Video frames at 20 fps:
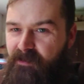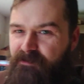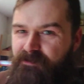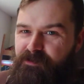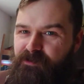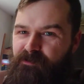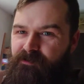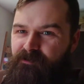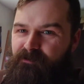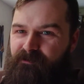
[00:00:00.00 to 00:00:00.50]

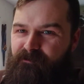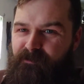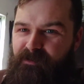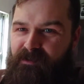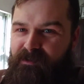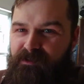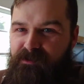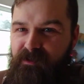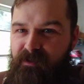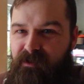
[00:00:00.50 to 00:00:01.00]
So
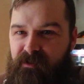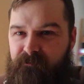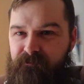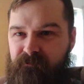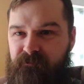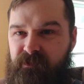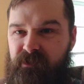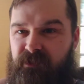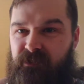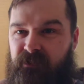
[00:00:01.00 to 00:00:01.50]
in the
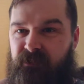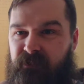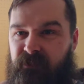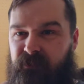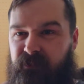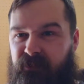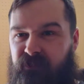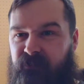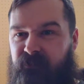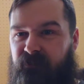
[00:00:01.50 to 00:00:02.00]
shop,
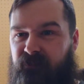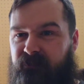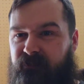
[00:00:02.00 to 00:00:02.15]
getting